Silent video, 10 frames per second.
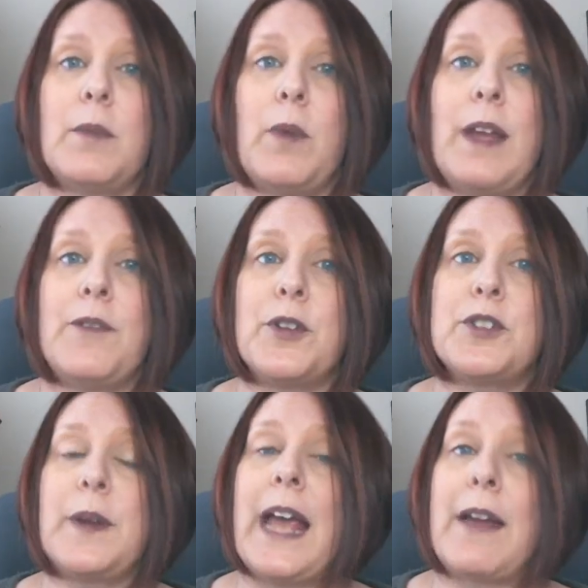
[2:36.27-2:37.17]
If you're
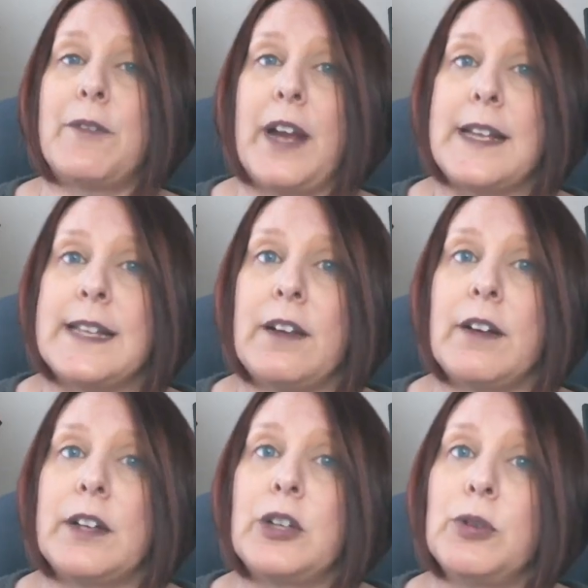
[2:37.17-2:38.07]
doing advertising
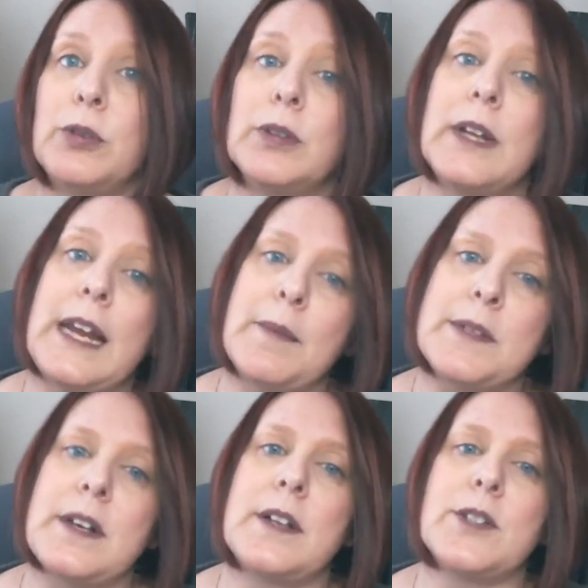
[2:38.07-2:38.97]
on Google,
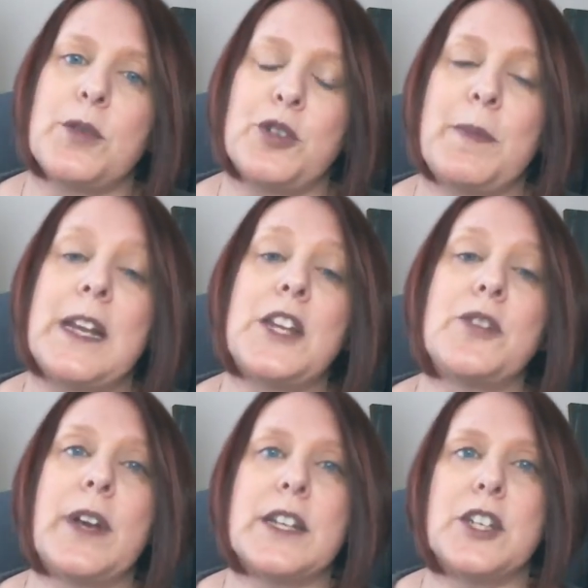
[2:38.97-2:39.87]
Amazon, social media,
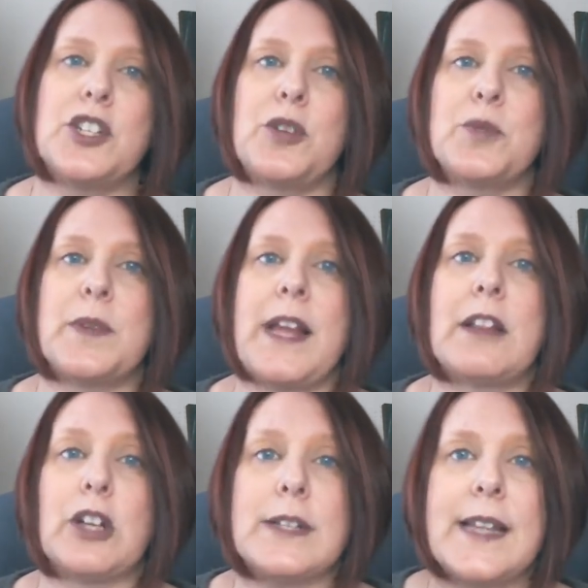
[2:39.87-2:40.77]
you get to choose what
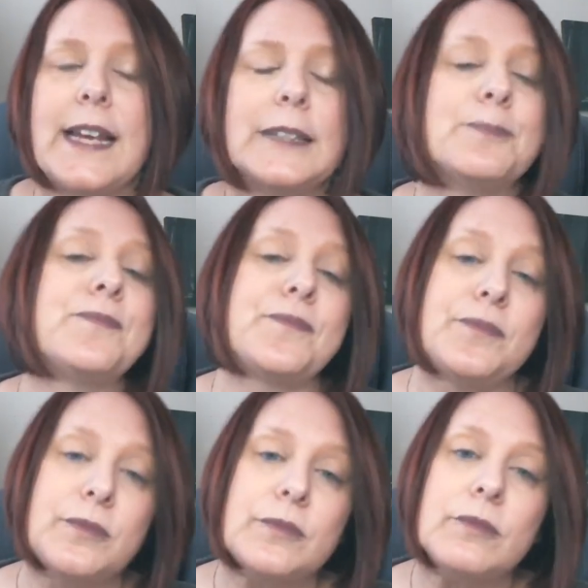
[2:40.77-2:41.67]
that looks like.
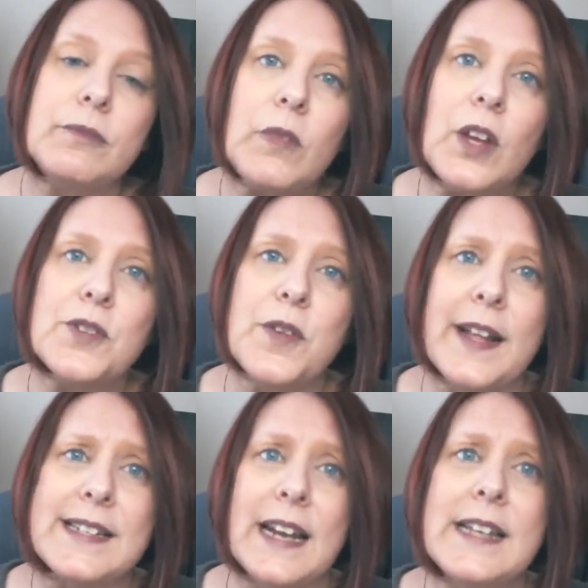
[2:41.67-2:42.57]
So
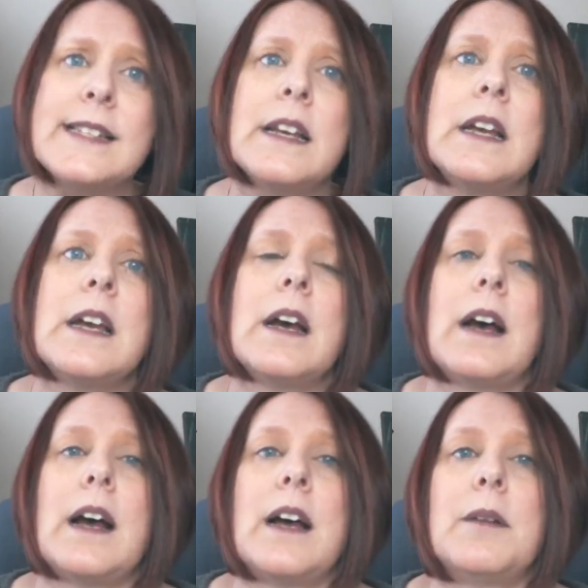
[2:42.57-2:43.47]
that's nice.
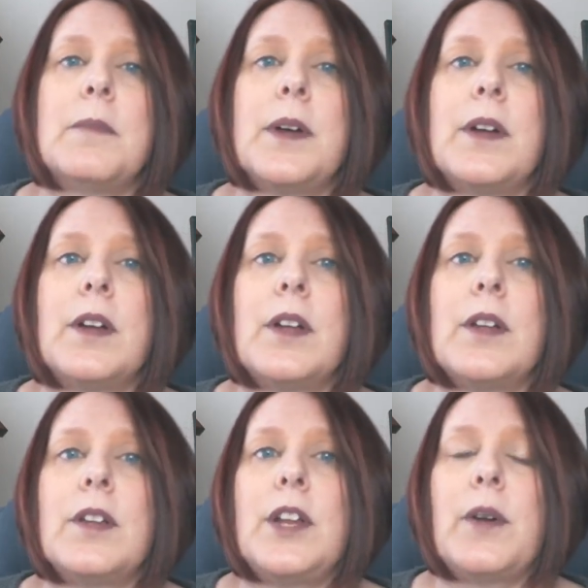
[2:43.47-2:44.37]

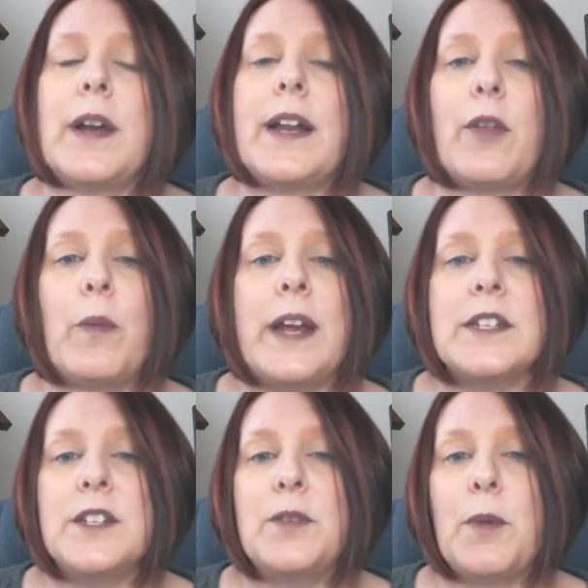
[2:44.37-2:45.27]
Another way
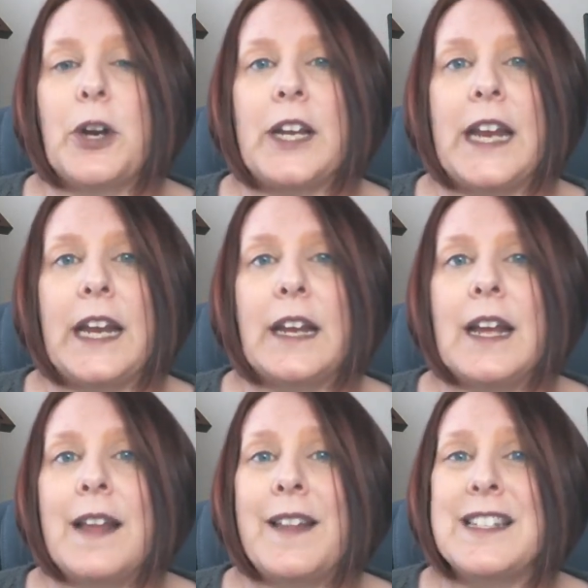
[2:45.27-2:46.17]
to do marketing
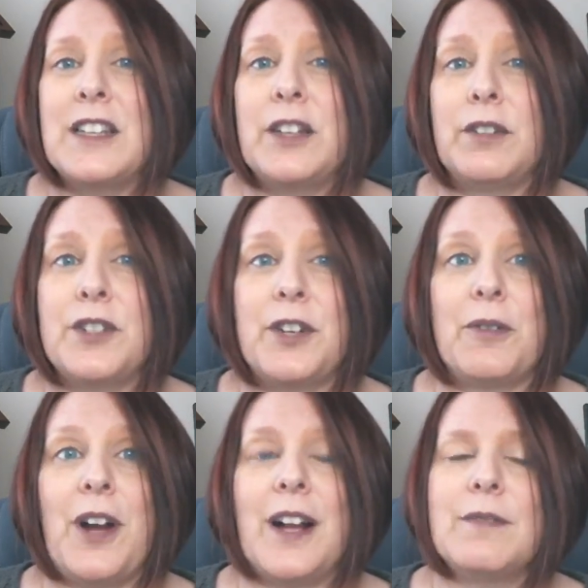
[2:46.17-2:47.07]
that's little to
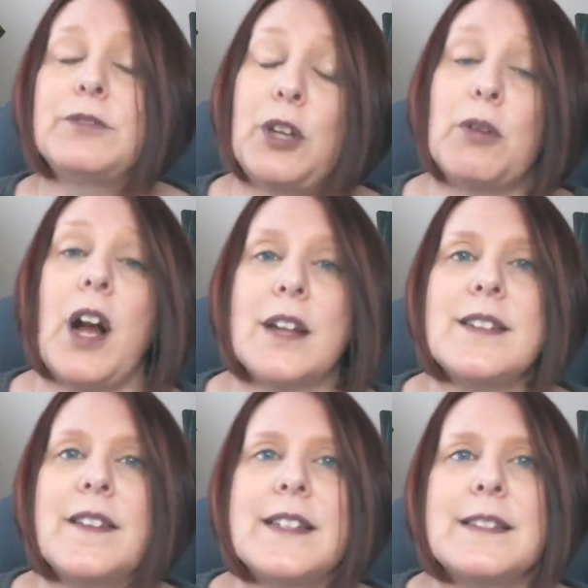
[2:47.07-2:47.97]
no
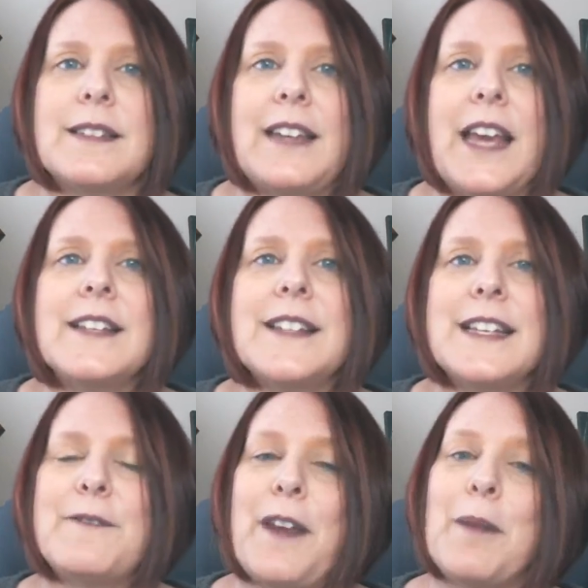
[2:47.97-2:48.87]
cost in this case
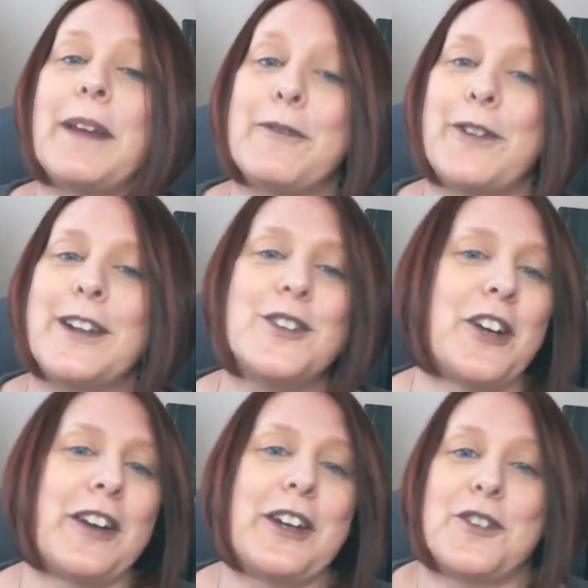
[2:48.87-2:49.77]
is family and friends
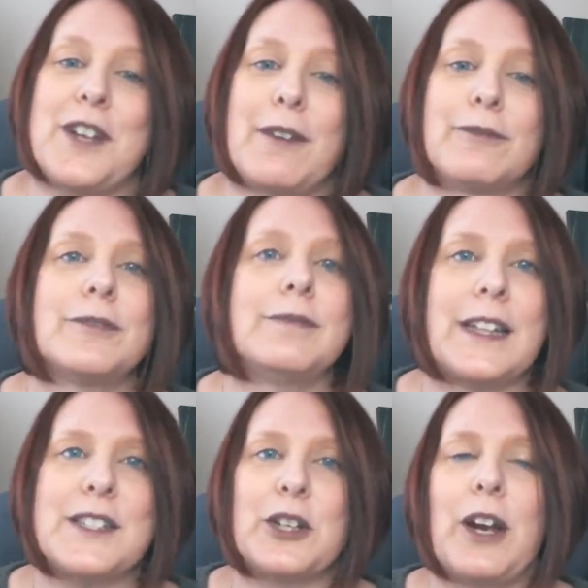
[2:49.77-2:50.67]
sharing your stuff.
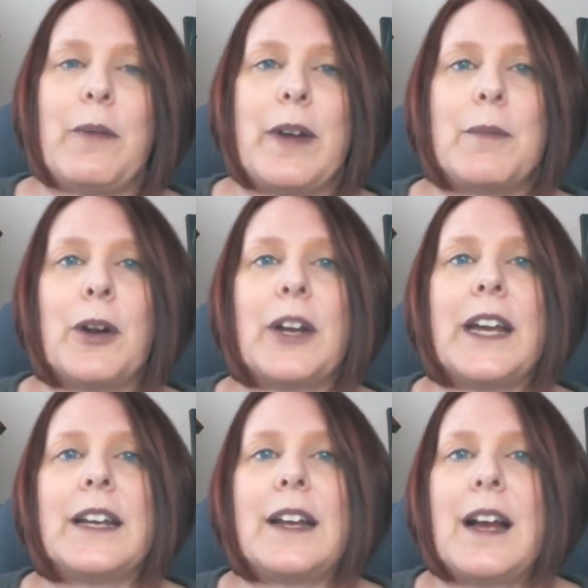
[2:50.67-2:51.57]
That's a great way to
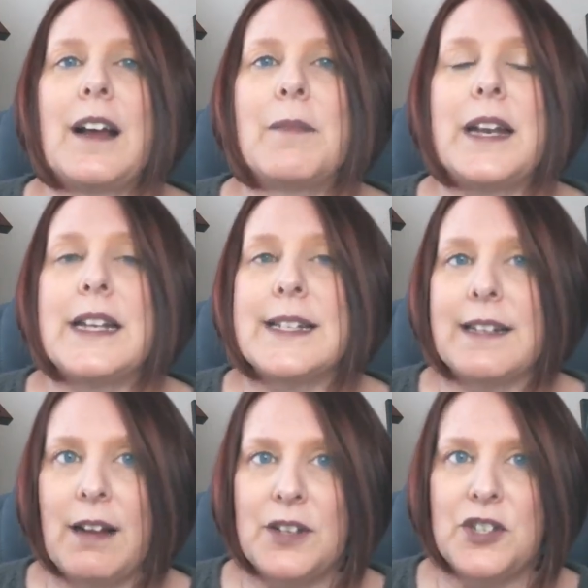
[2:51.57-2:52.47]
market, and it
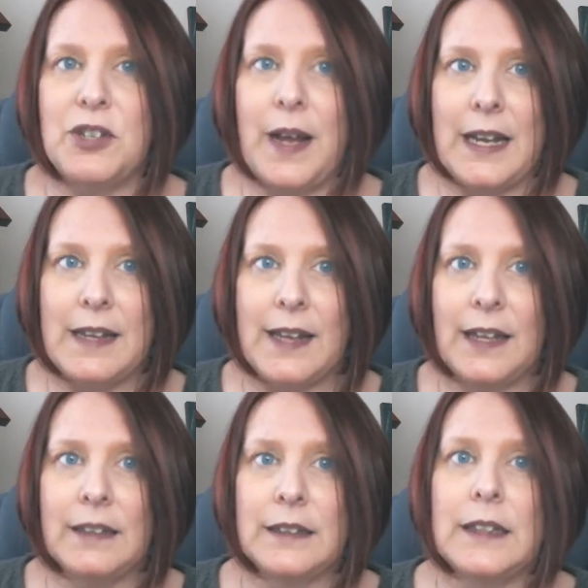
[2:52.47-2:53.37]
doesn't cost you
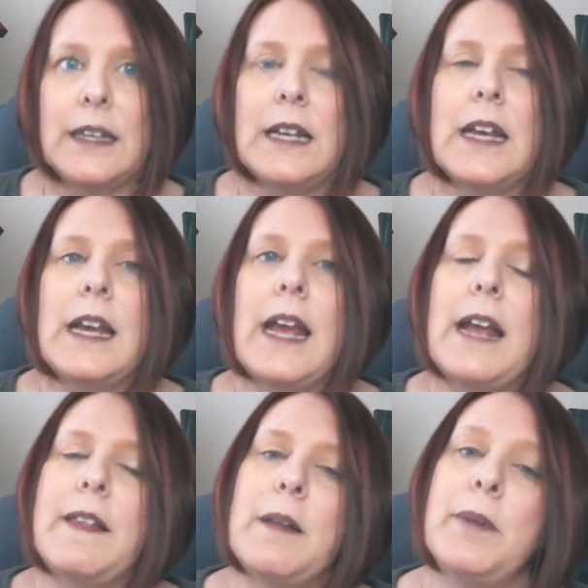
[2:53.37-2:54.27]
anything.
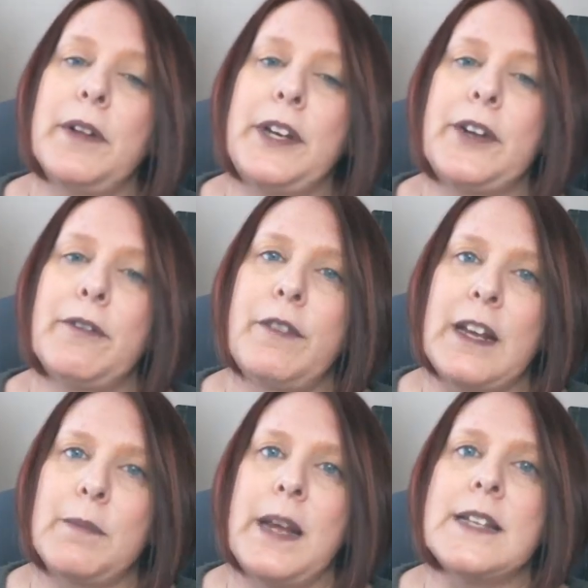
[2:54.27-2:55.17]
And then building your
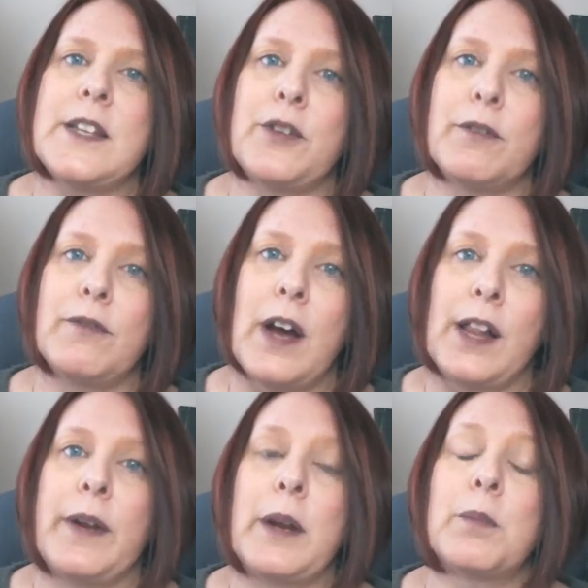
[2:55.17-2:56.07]
fan base and your
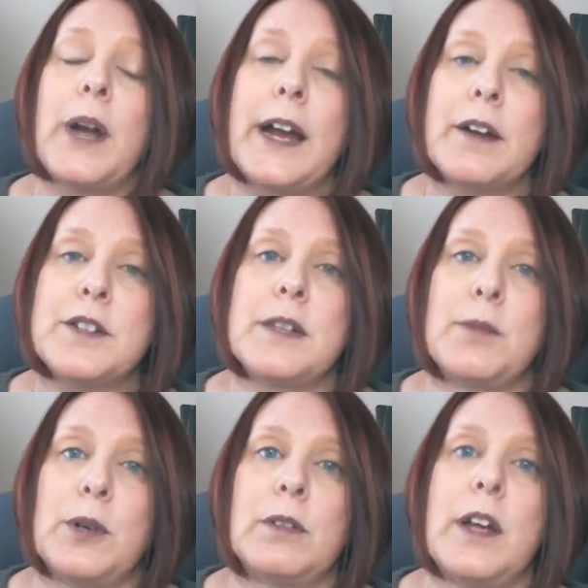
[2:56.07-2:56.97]
following prior to the
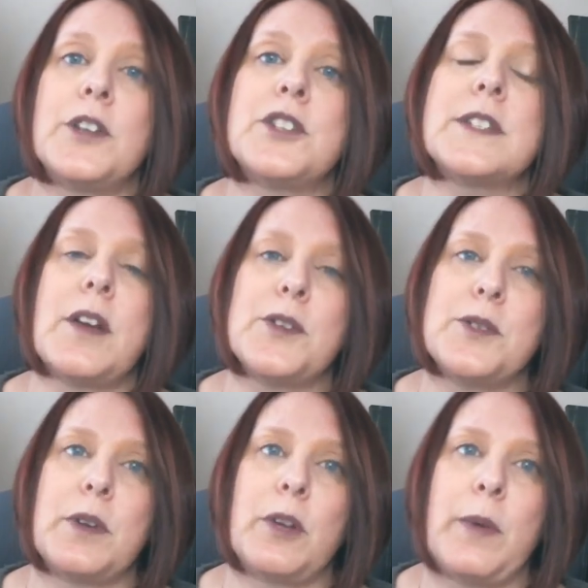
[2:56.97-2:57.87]
book launch is
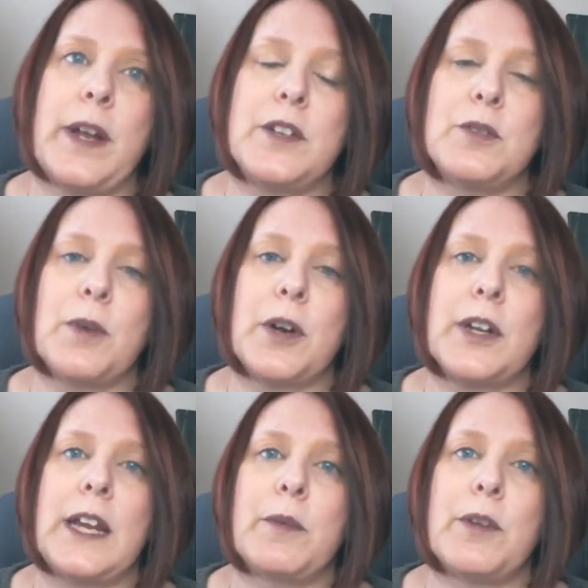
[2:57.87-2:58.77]
also a good way to do
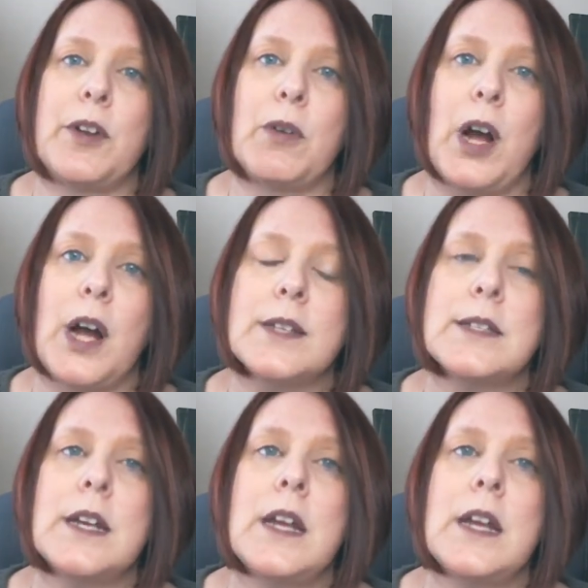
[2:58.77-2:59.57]
marketing with no cost.